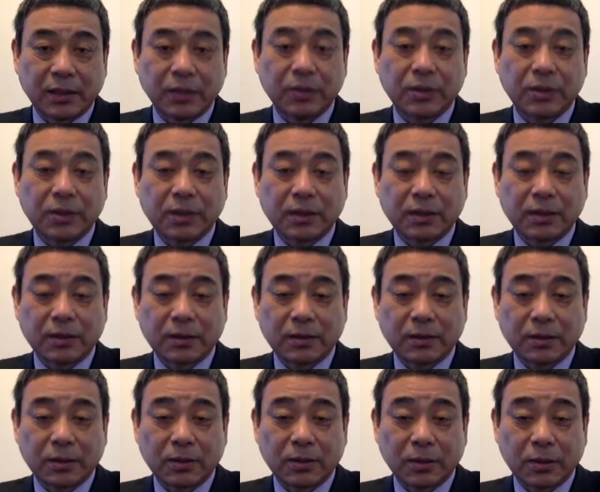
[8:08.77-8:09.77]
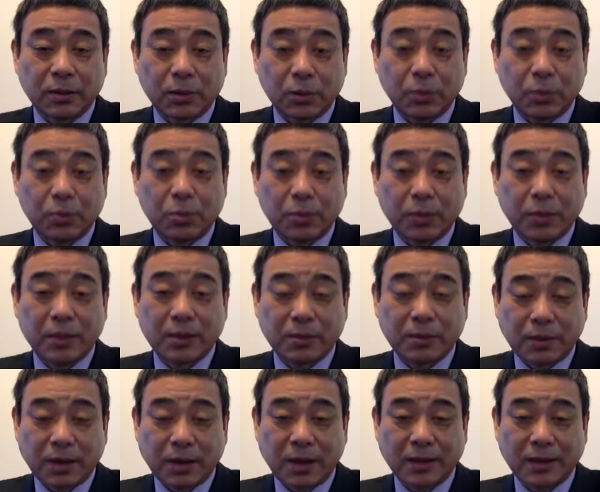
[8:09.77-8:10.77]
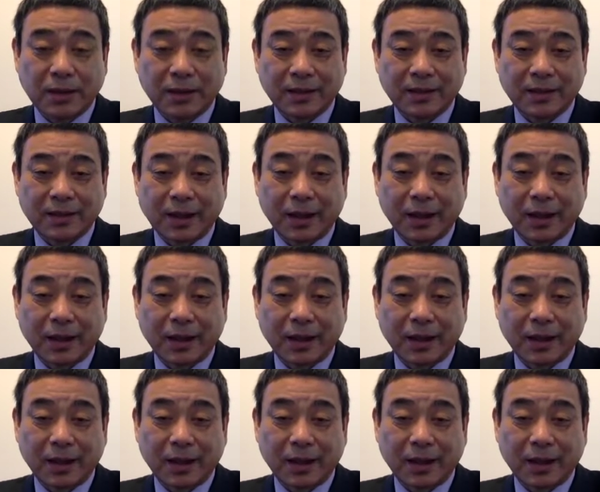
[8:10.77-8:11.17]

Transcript: Those are group-based projects.